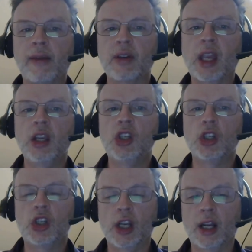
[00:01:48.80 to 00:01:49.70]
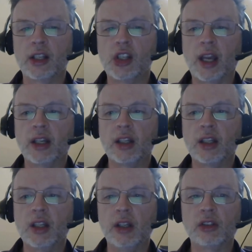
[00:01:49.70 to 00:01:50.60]
navigation challenge
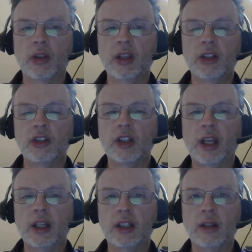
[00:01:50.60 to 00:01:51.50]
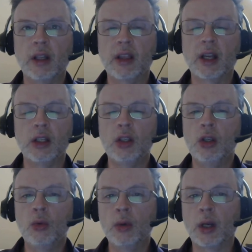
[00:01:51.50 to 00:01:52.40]
activity. So this is an activity that
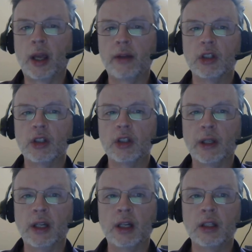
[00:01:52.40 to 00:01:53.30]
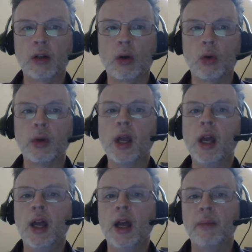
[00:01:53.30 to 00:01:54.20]
you will have to complete on your own
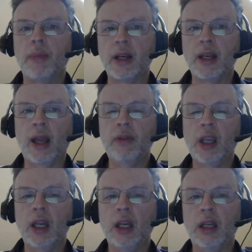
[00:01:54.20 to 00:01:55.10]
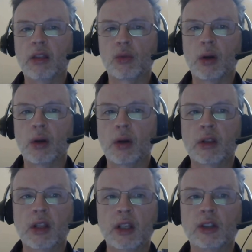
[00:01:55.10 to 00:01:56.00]
by navigating throughout
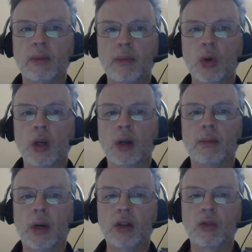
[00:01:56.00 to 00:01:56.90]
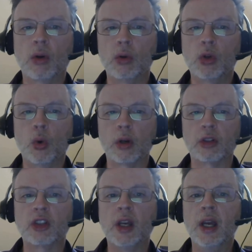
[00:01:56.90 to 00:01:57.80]
this Moodle micro
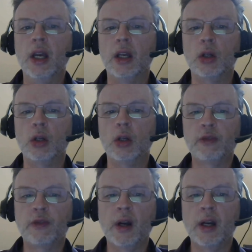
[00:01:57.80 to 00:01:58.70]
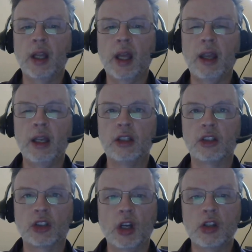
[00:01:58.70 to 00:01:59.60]
course. You're going to find a
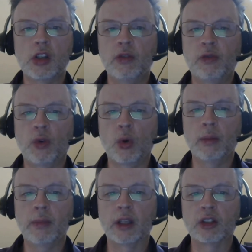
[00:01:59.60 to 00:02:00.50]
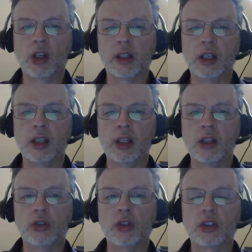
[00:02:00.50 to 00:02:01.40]
discussion forum that's called
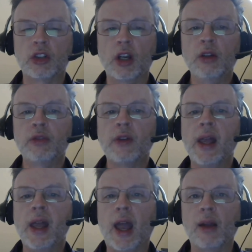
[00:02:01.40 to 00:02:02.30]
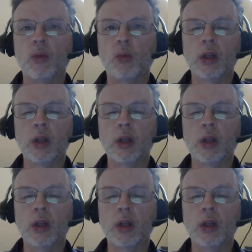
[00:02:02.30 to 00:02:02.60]
Introduce Yourself. And